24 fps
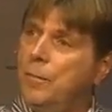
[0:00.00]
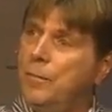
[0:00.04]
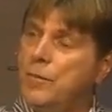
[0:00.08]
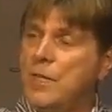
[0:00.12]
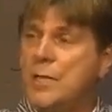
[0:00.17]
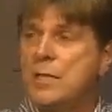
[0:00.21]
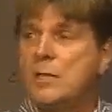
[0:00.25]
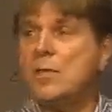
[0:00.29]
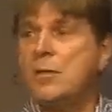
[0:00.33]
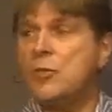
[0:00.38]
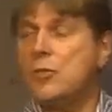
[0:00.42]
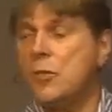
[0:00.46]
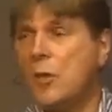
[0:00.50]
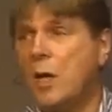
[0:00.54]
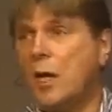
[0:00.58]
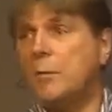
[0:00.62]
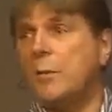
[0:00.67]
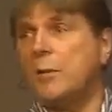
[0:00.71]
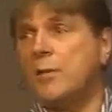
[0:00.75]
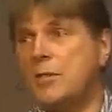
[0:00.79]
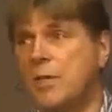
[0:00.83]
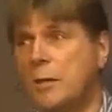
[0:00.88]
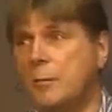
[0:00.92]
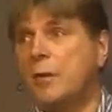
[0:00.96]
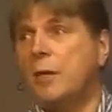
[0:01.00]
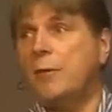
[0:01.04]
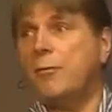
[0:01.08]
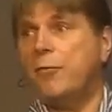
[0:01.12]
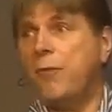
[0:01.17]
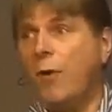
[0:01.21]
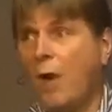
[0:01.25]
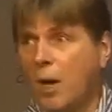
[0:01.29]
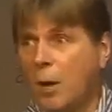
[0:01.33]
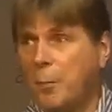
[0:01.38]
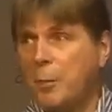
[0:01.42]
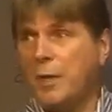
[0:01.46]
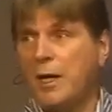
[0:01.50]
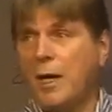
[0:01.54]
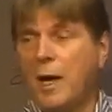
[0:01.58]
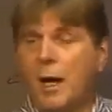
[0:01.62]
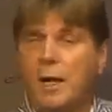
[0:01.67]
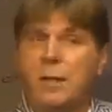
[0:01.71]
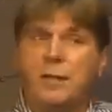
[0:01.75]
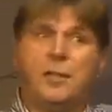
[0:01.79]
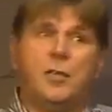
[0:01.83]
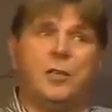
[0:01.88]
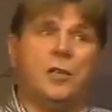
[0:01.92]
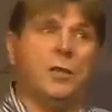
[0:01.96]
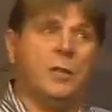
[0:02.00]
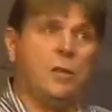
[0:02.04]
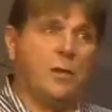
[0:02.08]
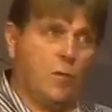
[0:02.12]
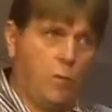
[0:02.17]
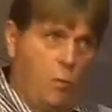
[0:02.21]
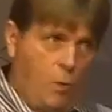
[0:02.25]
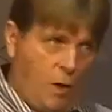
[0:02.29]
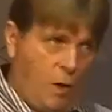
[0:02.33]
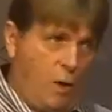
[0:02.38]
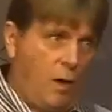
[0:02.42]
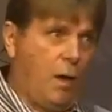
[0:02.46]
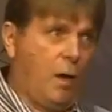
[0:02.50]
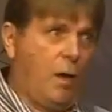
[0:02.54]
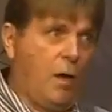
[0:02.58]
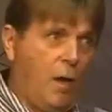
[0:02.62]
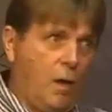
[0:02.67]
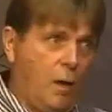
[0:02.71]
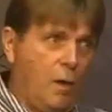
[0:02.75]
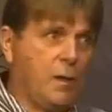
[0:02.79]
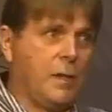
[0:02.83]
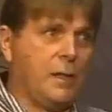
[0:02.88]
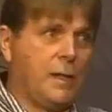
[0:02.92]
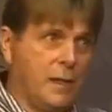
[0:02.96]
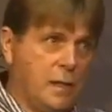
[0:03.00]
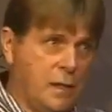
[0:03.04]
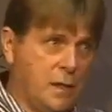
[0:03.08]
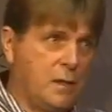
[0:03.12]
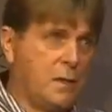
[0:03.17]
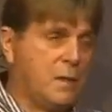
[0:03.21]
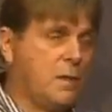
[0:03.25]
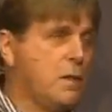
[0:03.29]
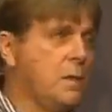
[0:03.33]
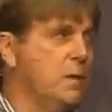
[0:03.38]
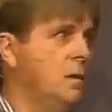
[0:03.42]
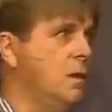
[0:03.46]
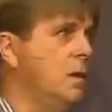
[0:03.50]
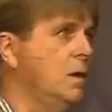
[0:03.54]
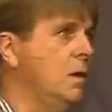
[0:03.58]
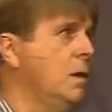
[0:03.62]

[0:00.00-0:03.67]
Jesus is talking about something far beyond here, where our heart is.